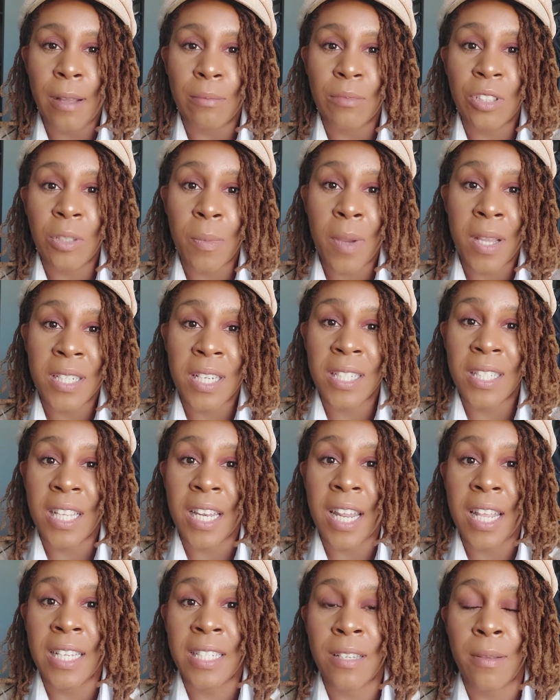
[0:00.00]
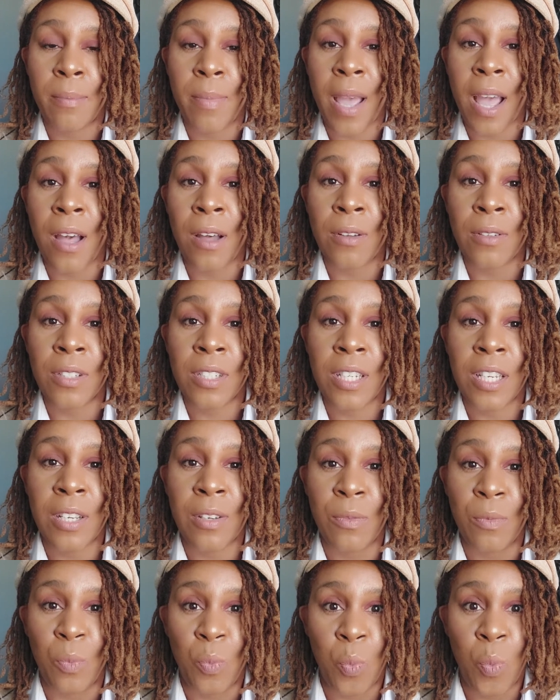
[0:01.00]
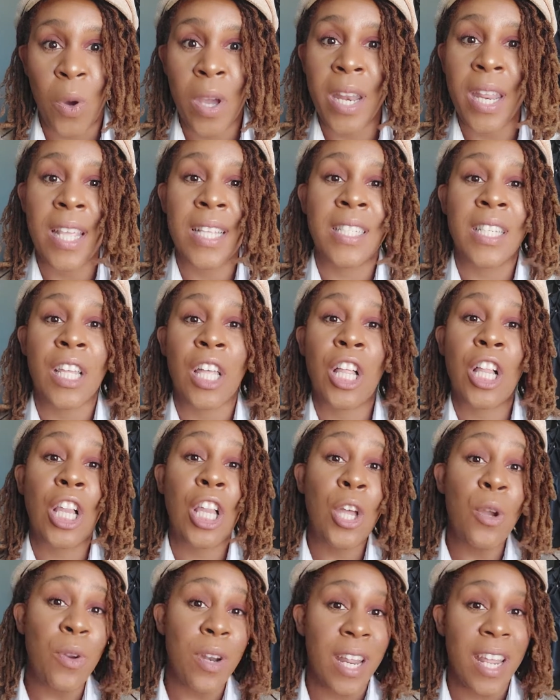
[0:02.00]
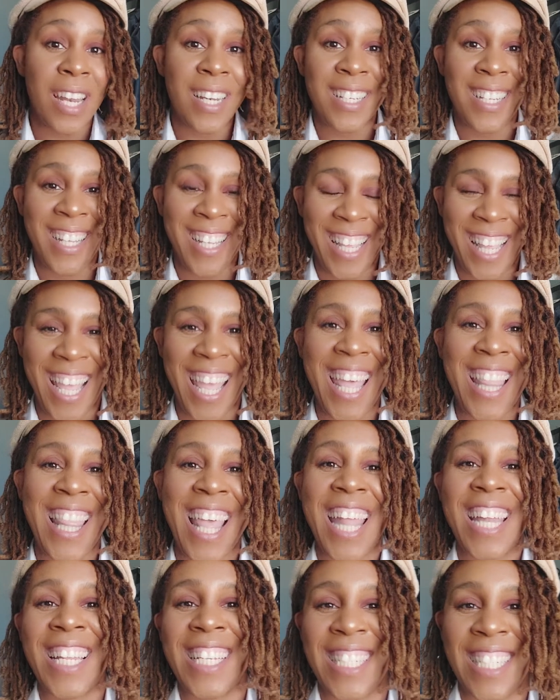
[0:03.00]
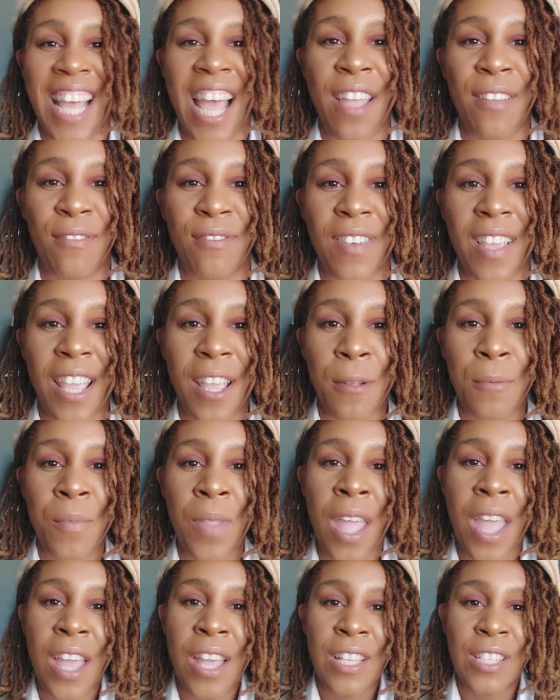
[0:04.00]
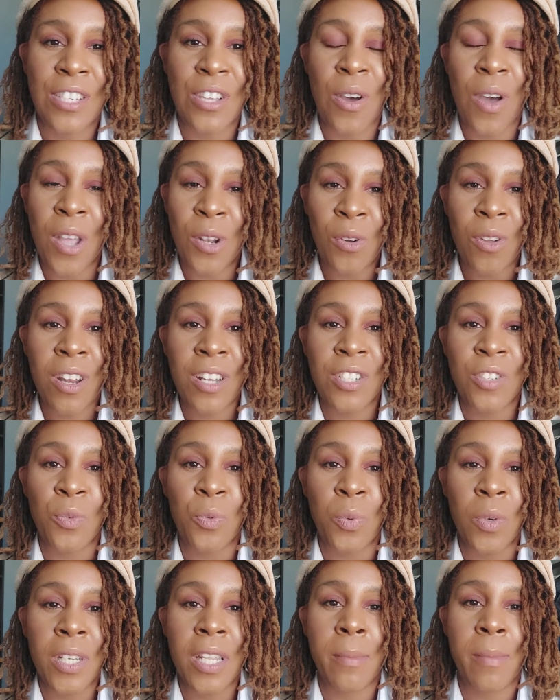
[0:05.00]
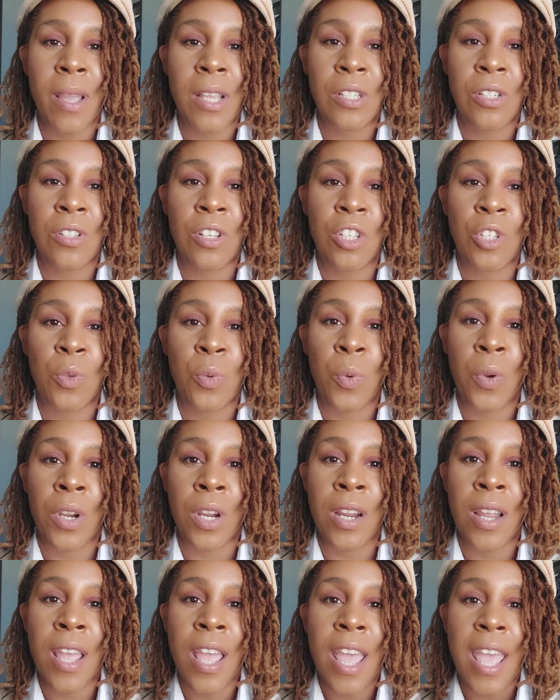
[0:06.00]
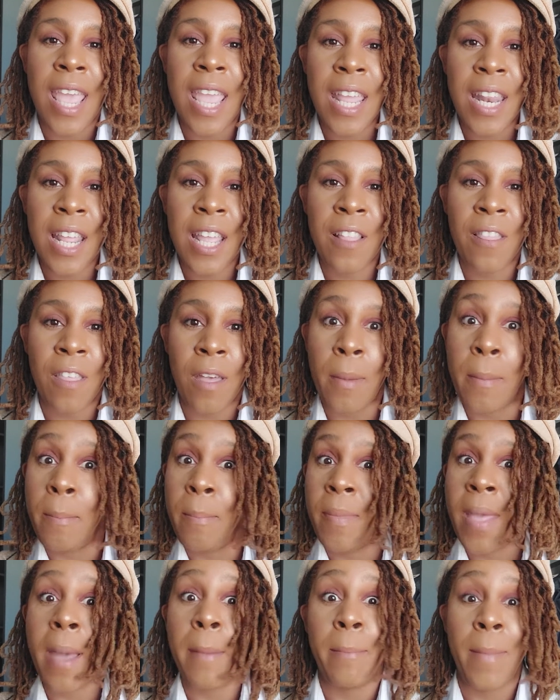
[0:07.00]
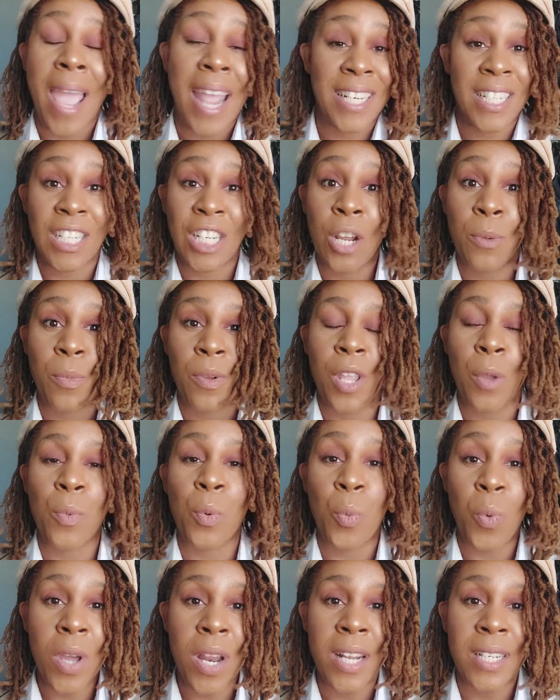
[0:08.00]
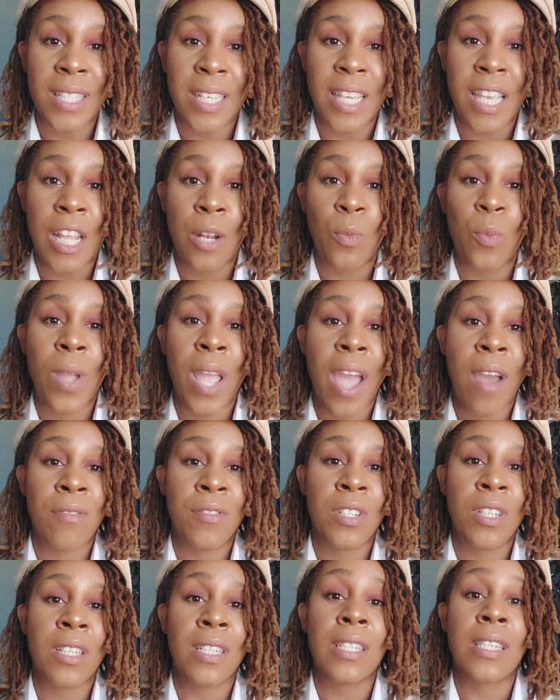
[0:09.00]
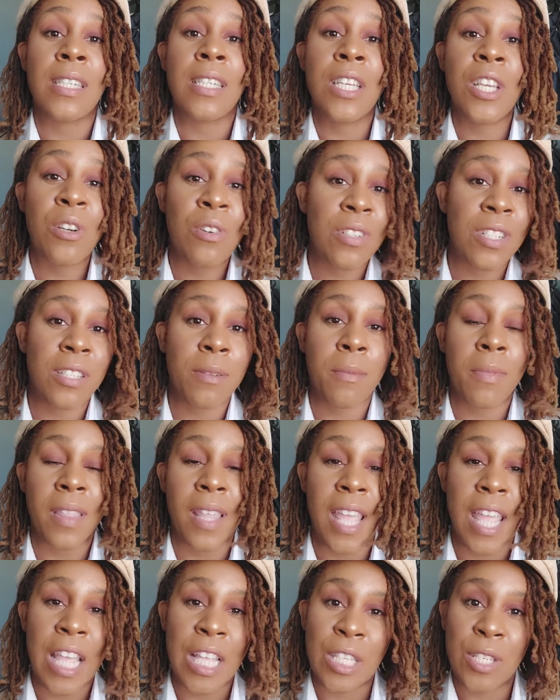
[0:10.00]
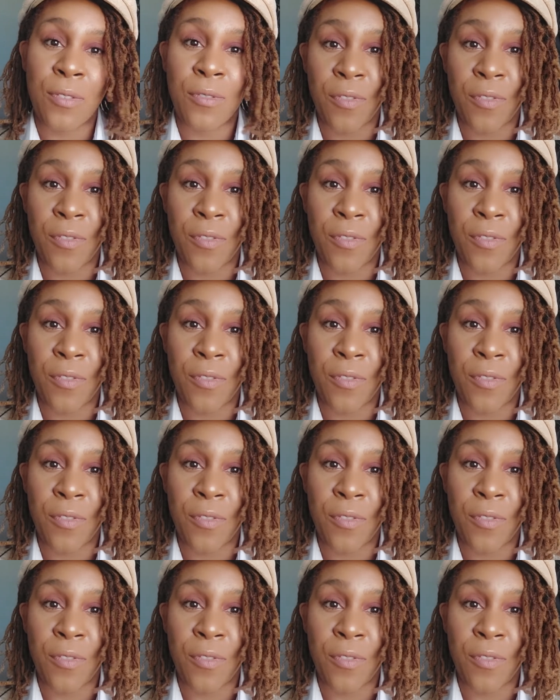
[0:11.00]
so much as it is about what is included in that design fee. So in order to really make sure that you are hitting that magic number that we're wanting to hit, we have to consider some things